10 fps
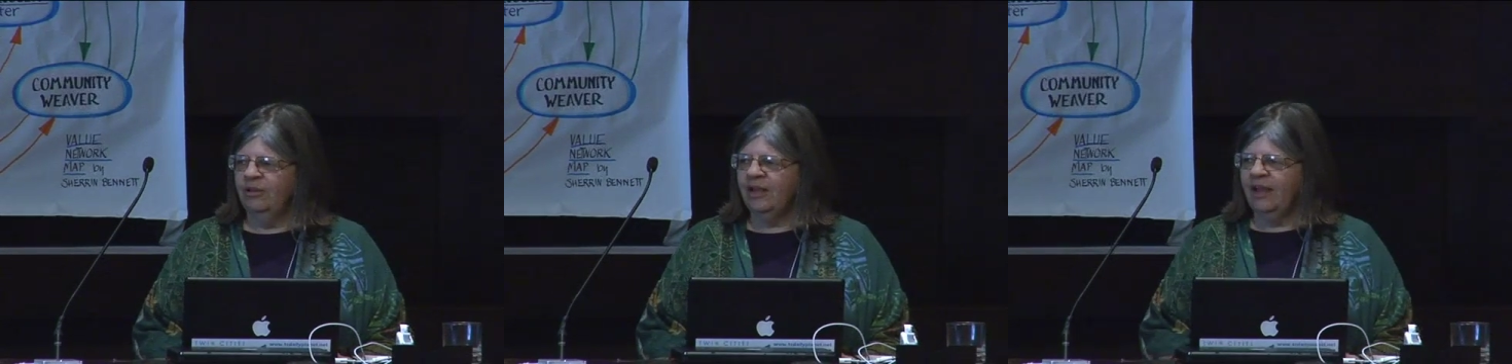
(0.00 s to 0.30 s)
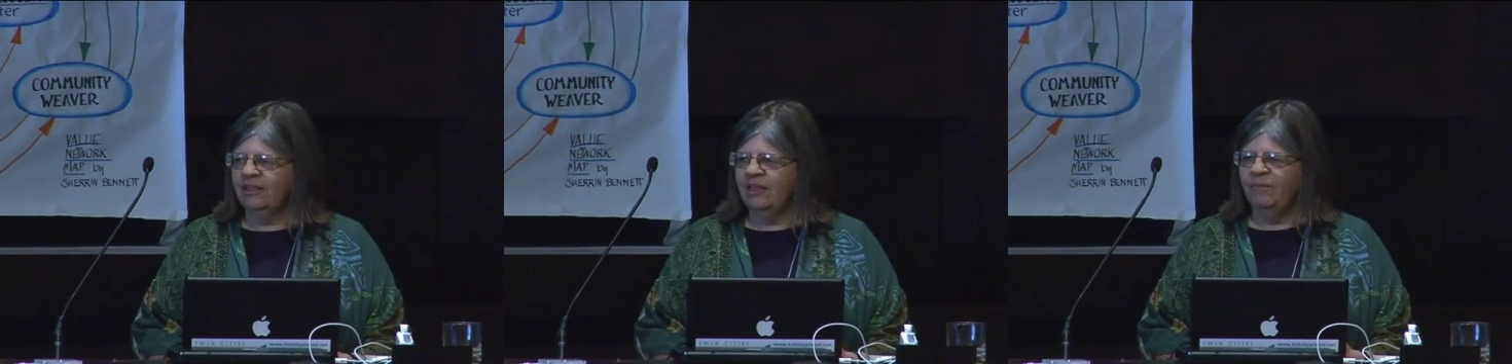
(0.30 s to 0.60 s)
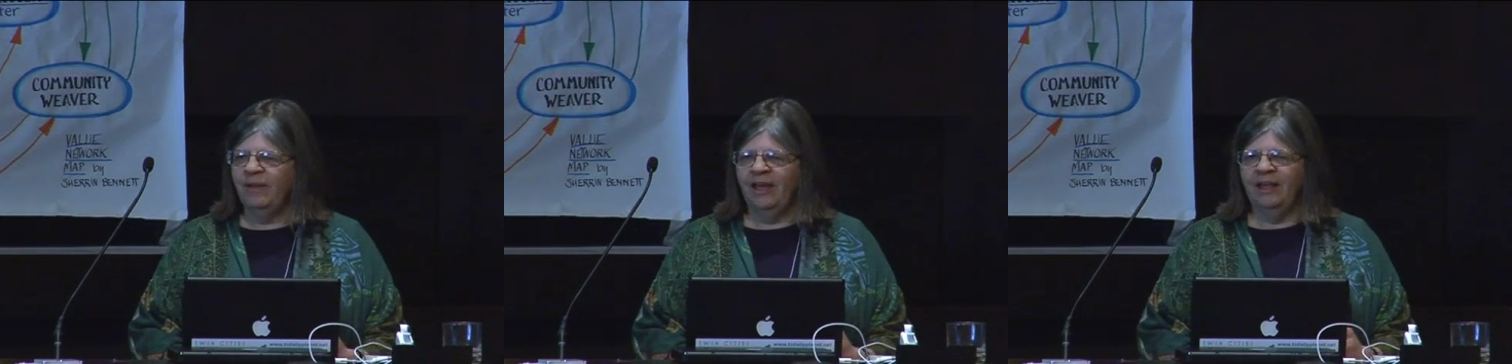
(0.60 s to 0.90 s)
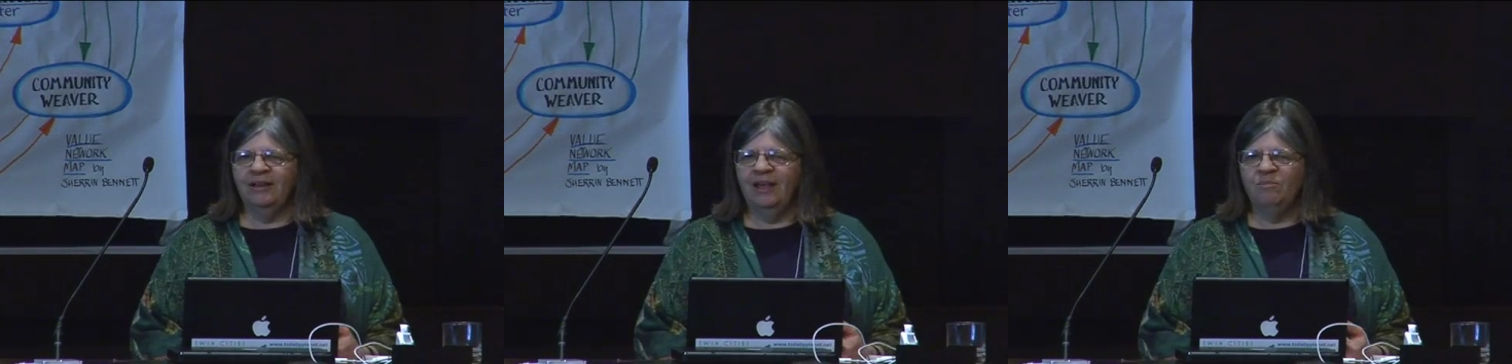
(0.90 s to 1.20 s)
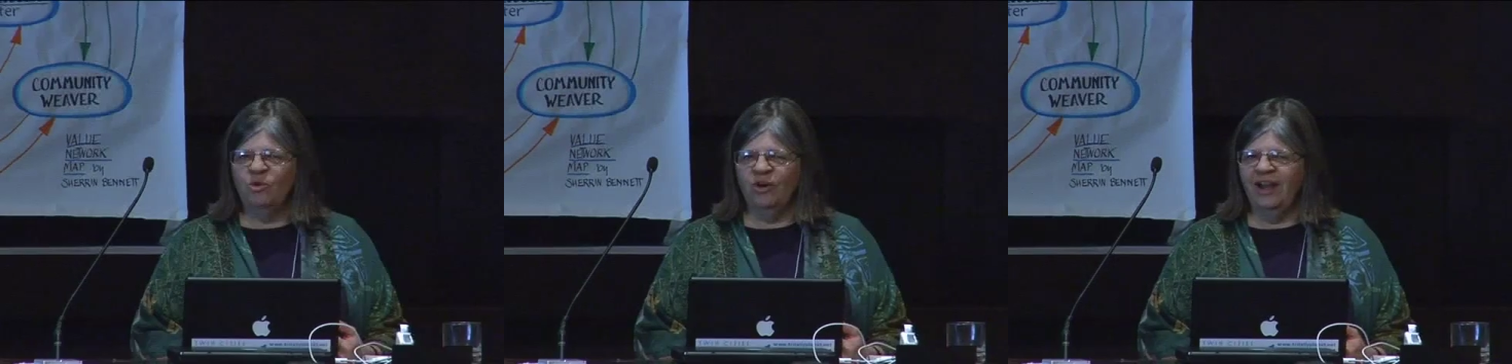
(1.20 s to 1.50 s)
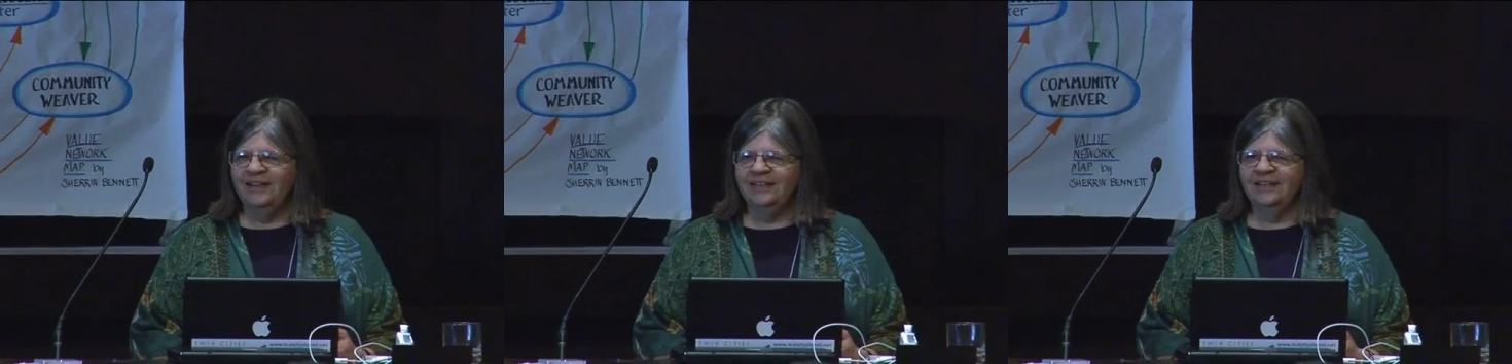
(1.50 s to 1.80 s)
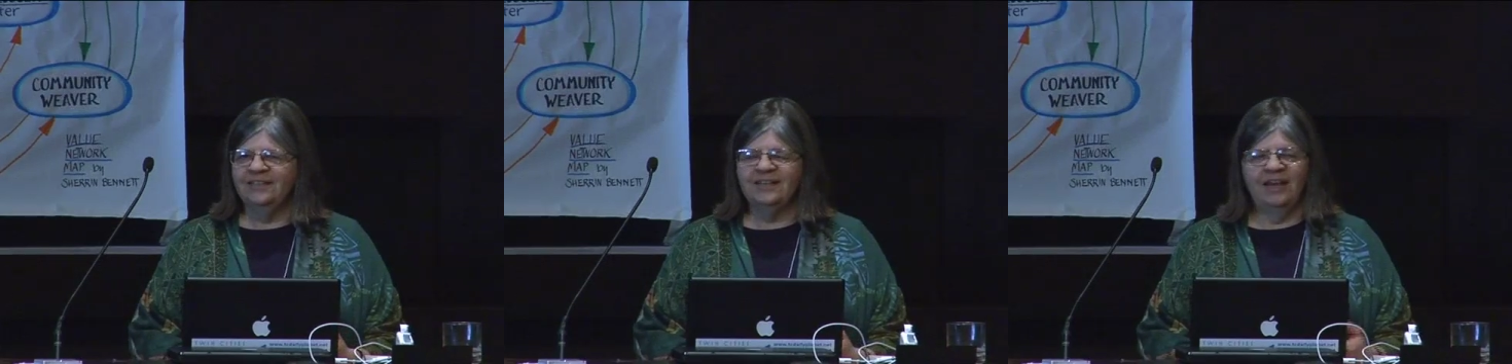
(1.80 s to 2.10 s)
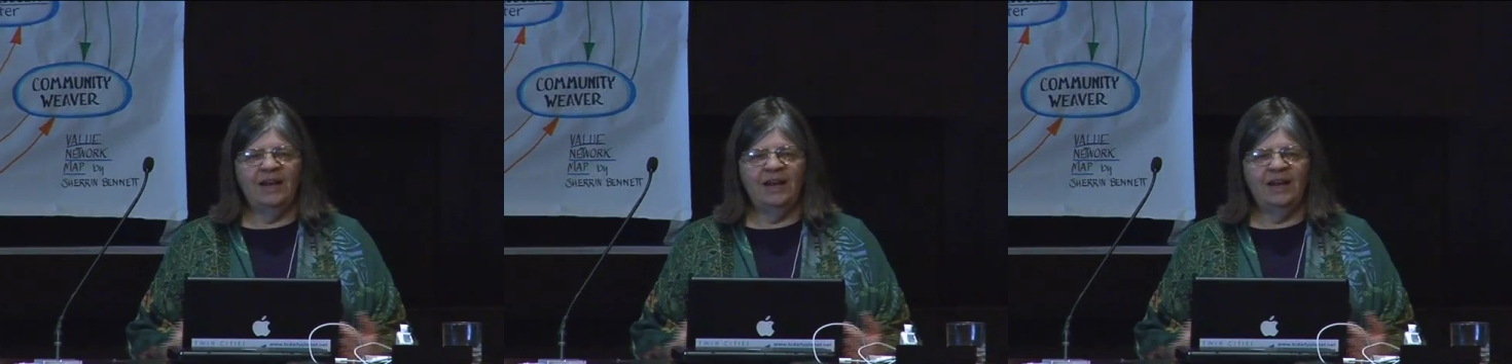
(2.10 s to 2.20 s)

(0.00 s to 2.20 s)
look at them and get more ideas.